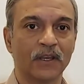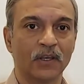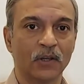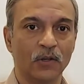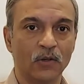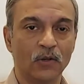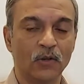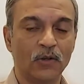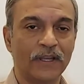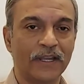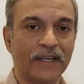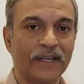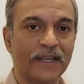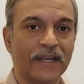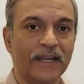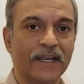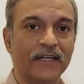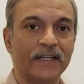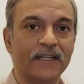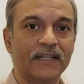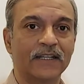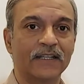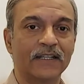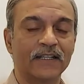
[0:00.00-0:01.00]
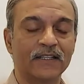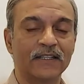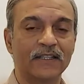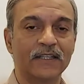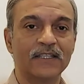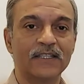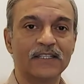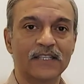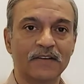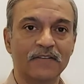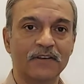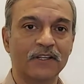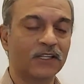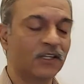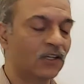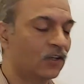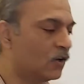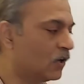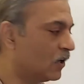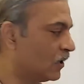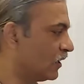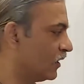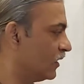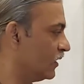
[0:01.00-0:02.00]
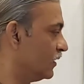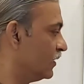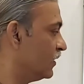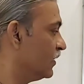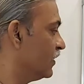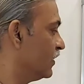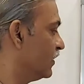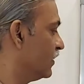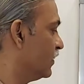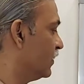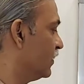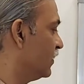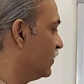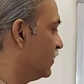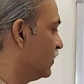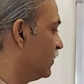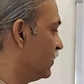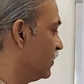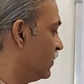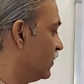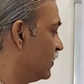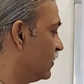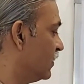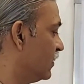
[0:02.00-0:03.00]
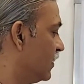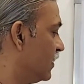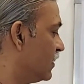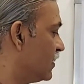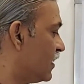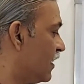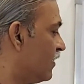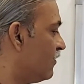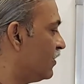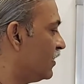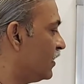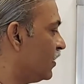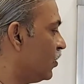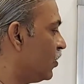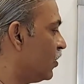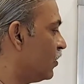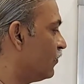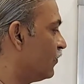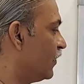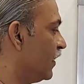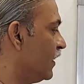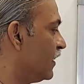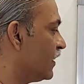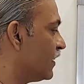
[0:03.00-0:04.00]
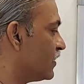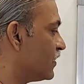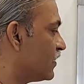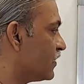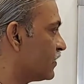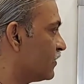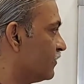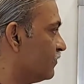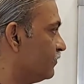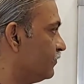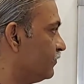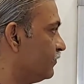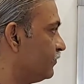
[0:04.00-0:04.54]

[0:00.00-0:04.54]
Looking at the 7th lord, the 7th lord Venus,